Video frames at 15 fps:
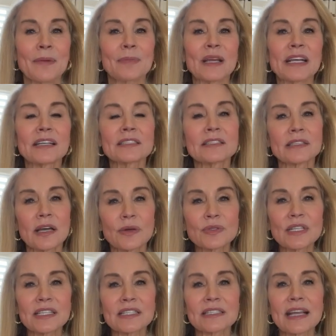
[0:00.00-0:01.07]
because those
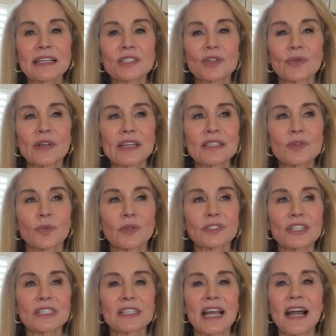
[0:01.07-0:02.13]
accessories will
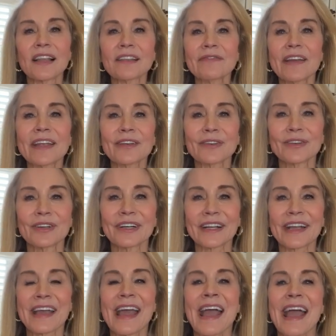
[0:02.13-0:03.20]
just elevate your look